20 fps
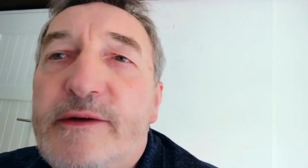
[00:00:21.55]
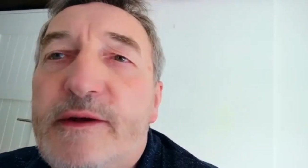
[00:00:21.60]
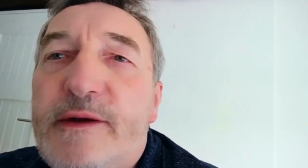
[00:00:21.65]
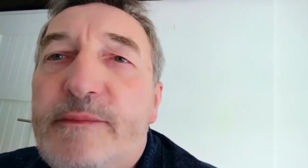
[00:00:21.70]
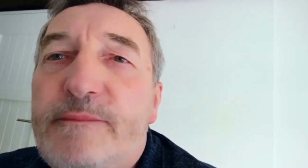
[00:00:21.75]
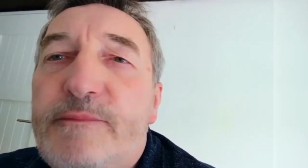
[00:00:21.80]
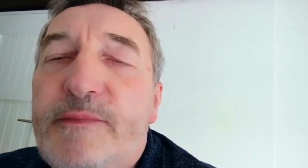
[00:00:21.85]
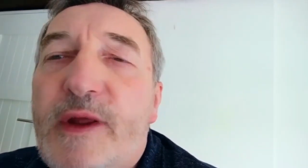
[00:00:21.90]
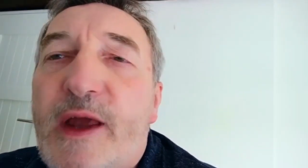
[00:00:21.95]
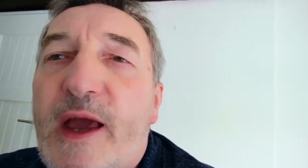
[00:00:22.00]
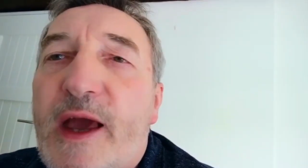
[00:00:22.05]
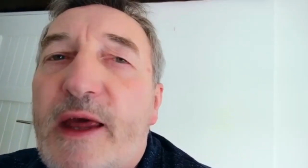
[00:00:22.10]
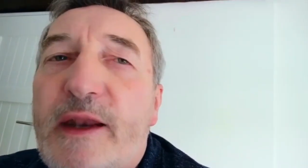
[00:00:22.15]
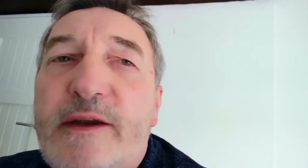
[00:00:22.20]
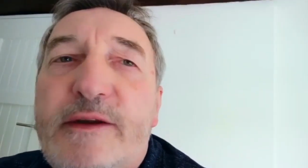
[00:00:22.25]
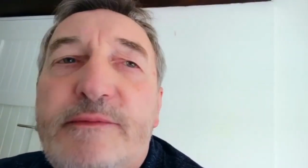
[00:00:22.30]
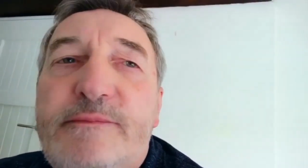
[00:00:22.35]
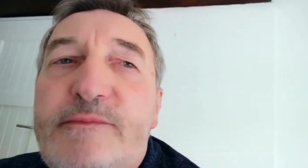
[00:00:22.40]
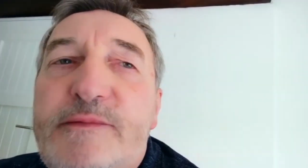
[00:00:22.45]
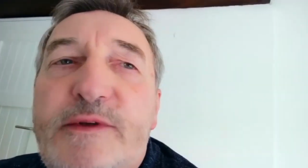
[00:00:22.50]
It
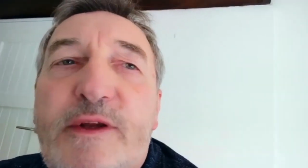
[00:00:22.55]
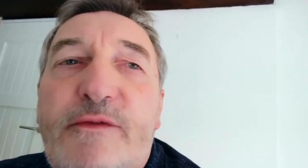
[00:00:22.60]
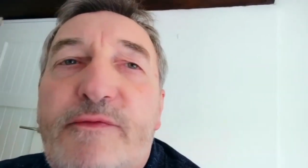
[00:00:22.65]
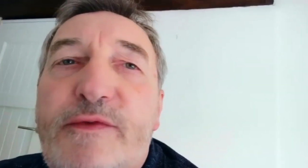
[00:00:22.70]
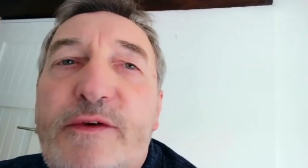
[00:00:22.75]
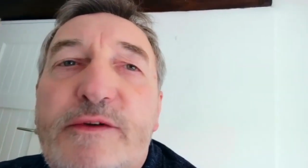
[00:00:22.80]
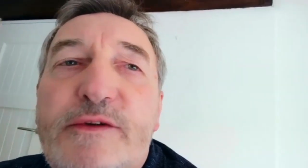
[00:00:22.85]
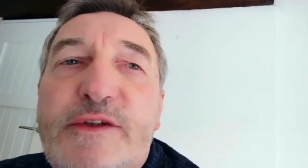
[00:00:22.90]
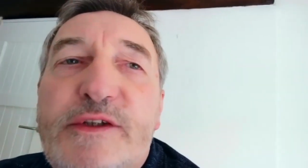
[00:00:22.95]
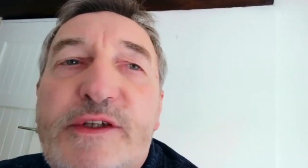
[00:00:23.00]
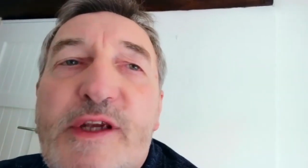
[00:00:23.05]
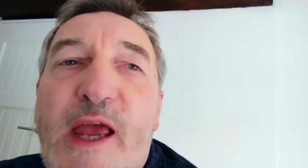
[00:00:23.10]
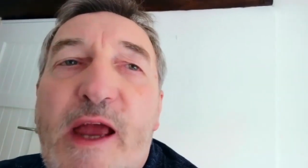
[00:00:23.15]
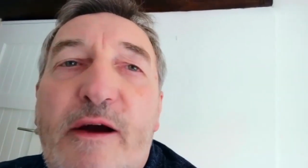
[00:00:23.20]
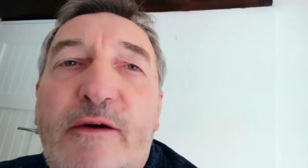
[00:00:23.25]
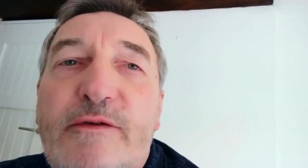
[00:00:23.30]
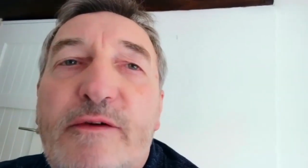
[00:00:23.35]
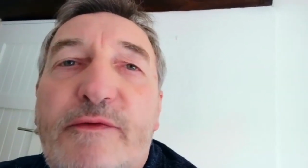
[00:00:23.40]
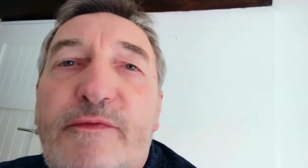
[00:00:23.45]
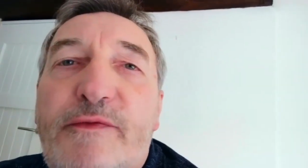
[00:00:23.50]
had a different sound,